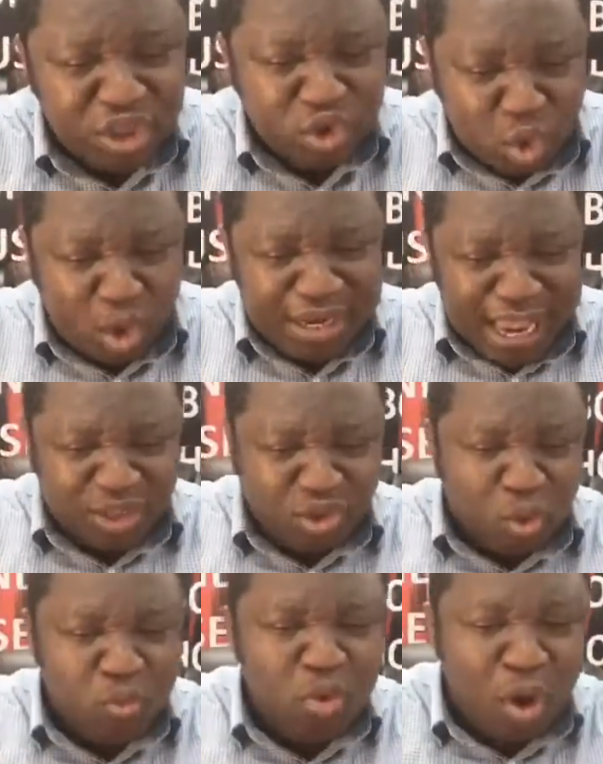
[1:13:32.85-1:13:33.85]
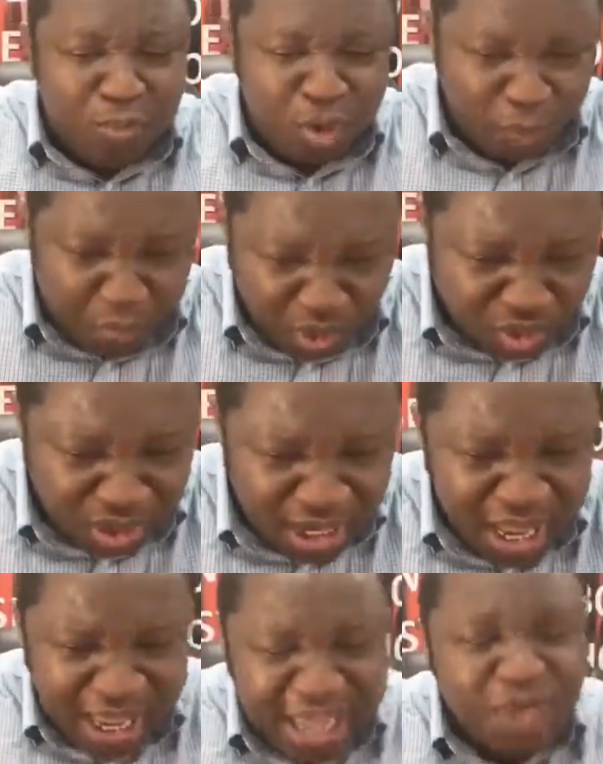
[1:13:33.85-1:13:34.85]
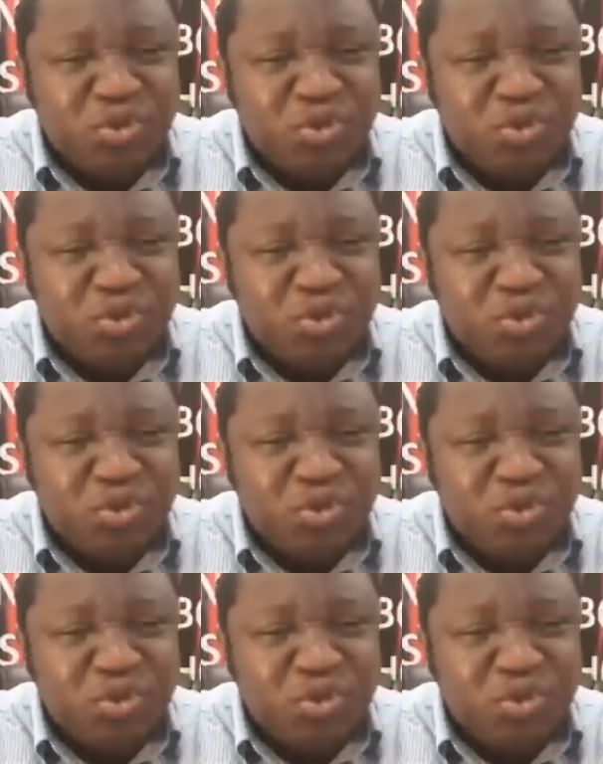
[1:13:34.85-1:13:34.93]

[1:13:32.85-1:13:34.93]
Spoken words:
Disconnection will not be your portion.